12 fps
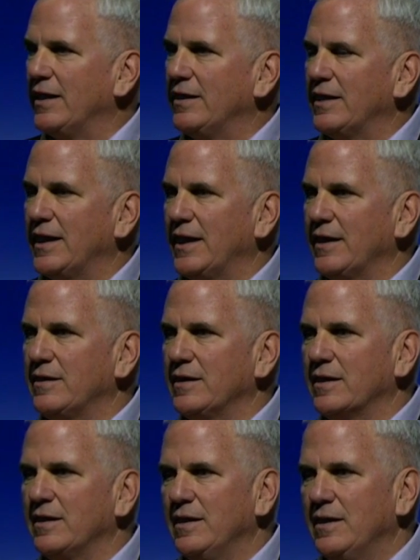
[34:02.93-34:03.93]
And I
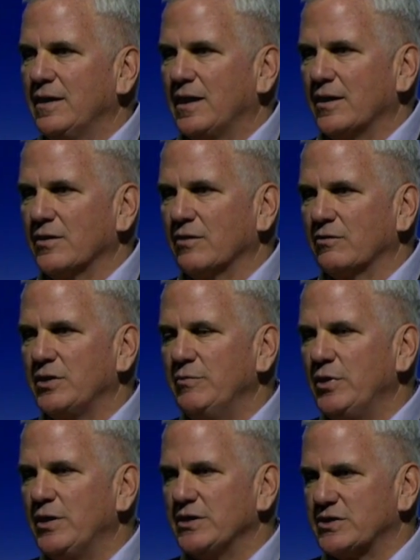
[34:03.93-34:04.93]
think our
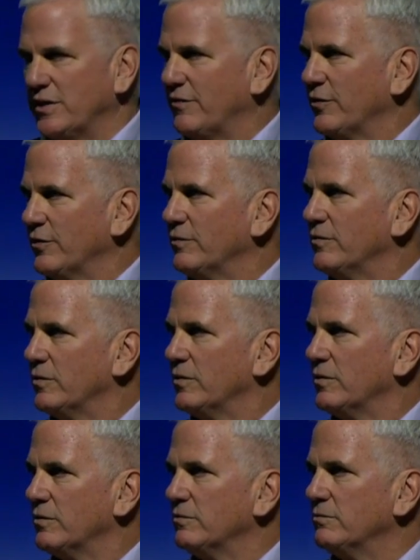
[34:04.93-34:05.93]
community suffered
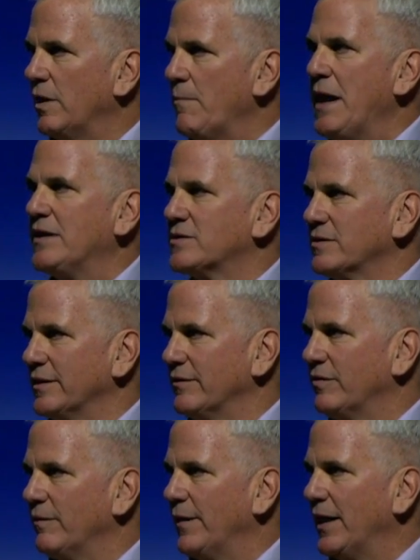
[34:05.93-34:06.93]
immensely
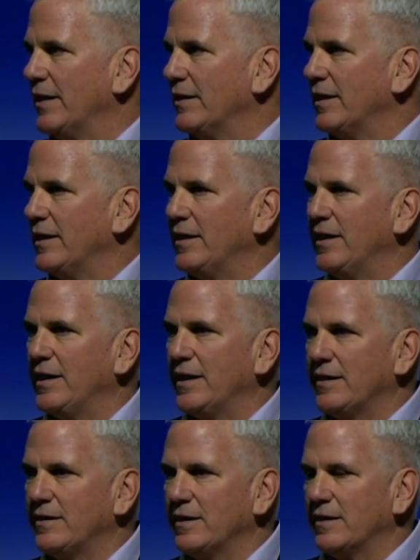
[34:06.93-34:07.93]
from that. And
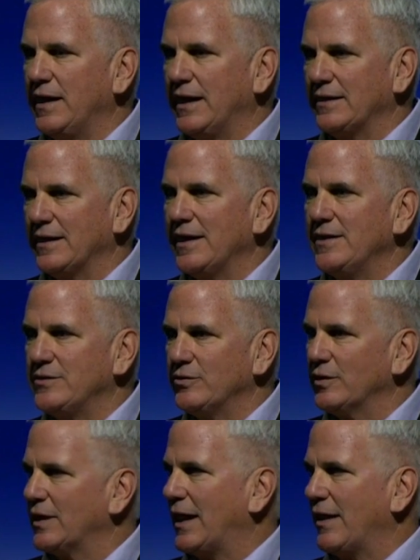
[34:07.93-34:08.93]
I think that led
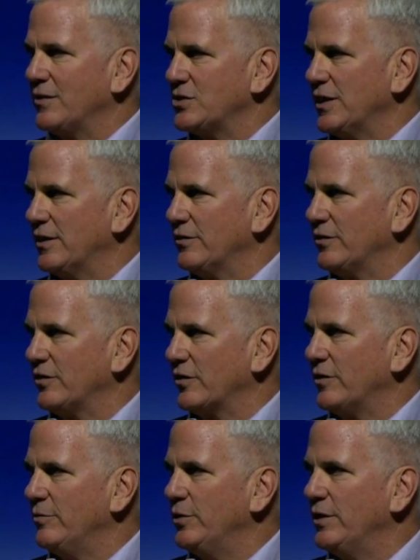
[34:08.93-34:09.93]
to a lot of the challenges
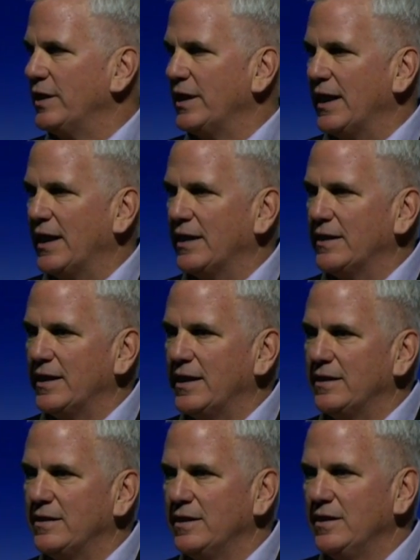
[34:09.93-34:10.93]
our community had.
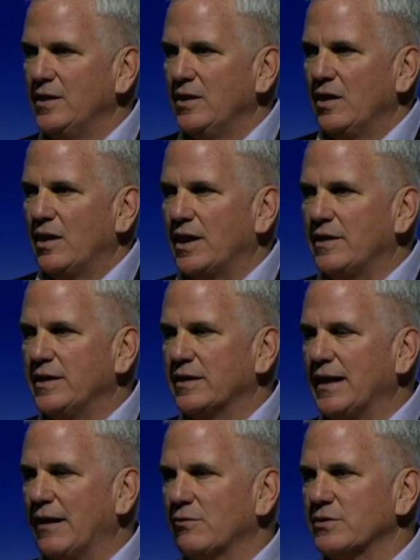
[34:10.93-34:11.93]
And I
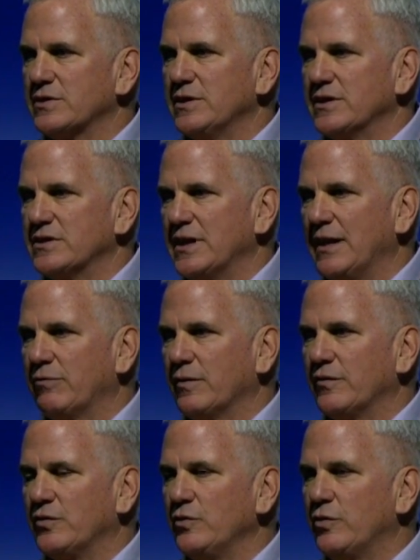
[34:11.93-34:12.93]
think that was an
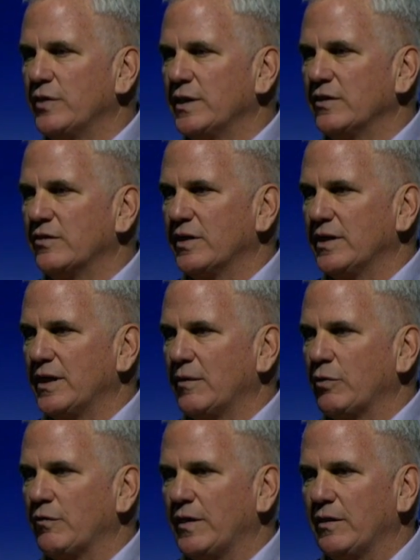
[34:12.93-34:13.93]
example of 2 things that
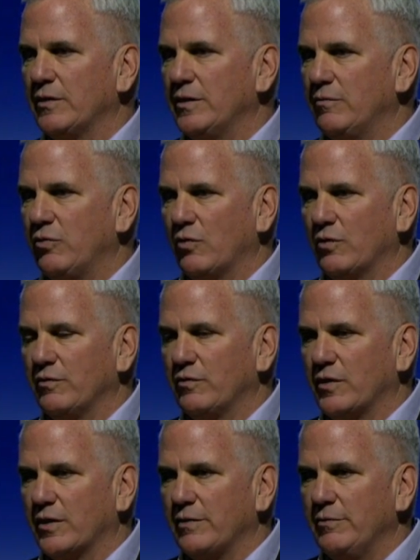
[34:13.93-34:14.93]
are profoundly important
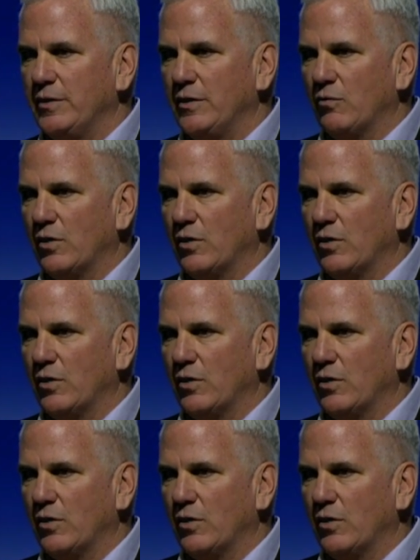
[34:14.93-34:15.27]
for our community.